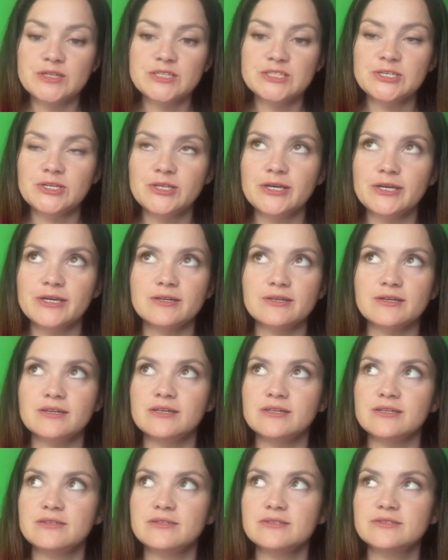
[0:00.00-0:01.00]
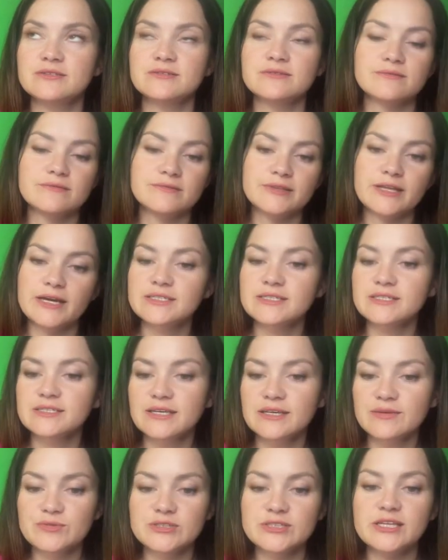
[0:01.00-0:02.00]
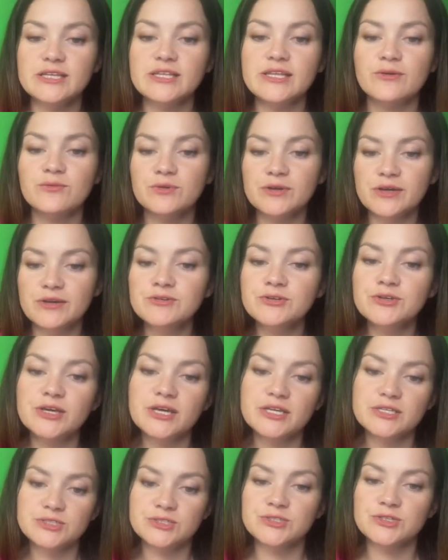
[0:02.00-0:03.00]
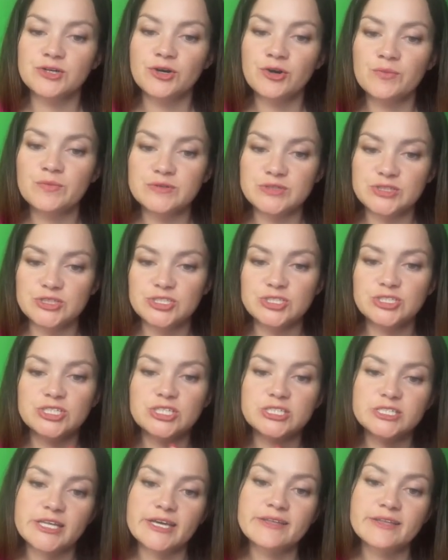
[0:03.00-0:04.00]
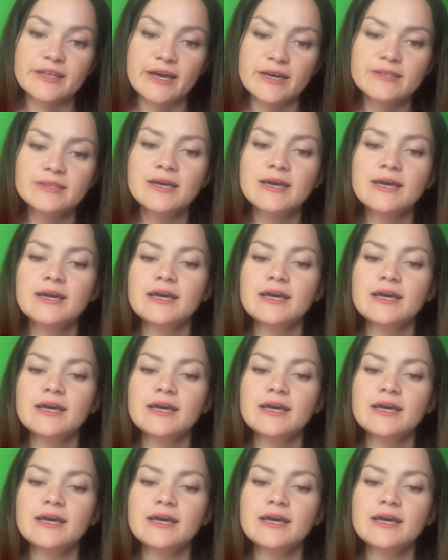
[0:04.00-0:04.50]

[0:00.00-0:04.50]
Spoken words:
So like it's 99%, like whenever you get to the opposition just like that,